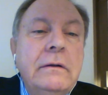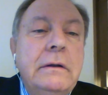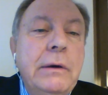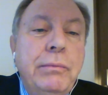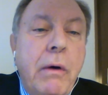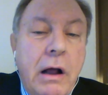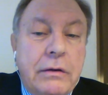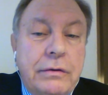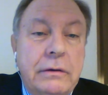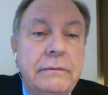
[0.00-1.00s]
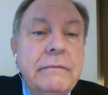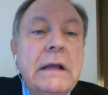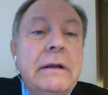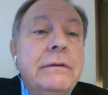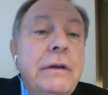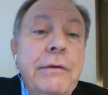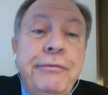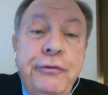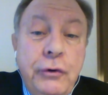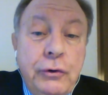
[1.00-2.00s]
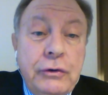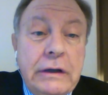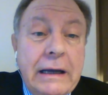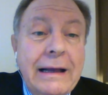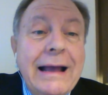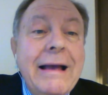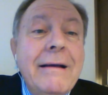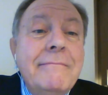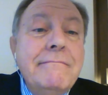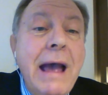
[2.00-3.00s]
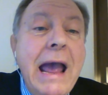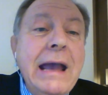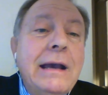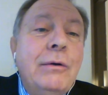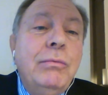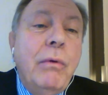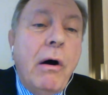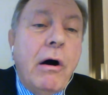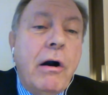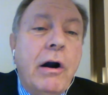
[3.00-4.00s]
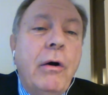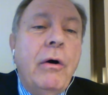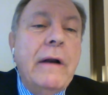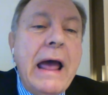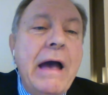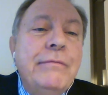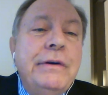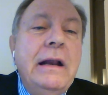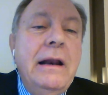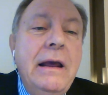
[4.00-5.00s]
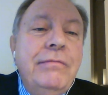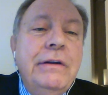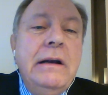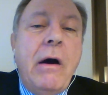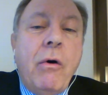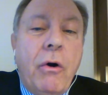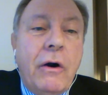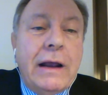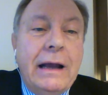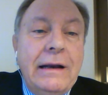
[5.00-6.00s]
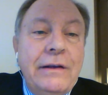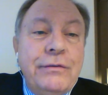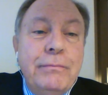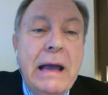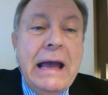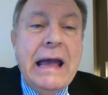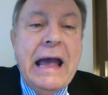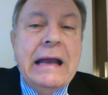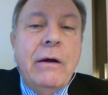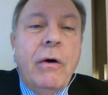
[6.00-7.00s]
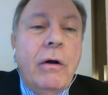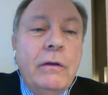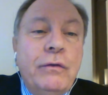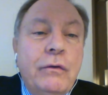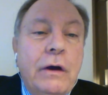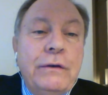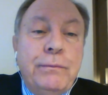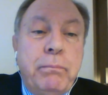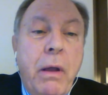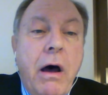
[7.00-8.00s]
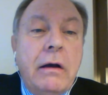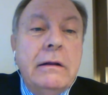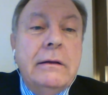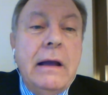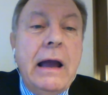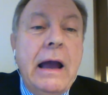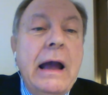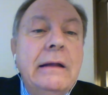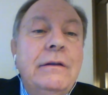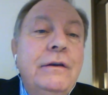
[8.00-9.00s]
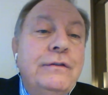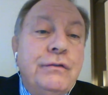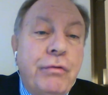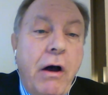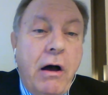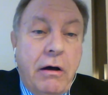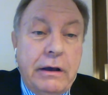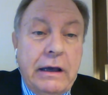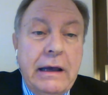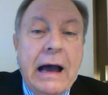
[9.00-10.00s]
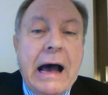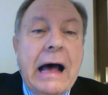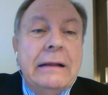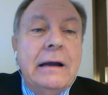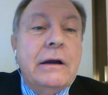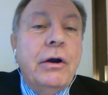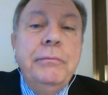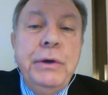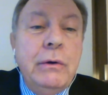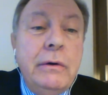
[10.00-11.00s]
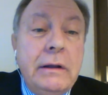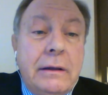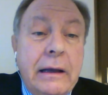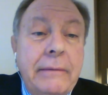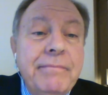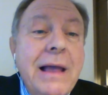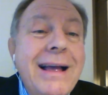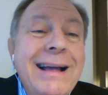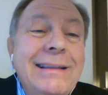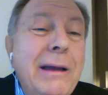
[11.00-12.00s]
the water, the food, make war on every living organism, and also exploit and destroy other community, the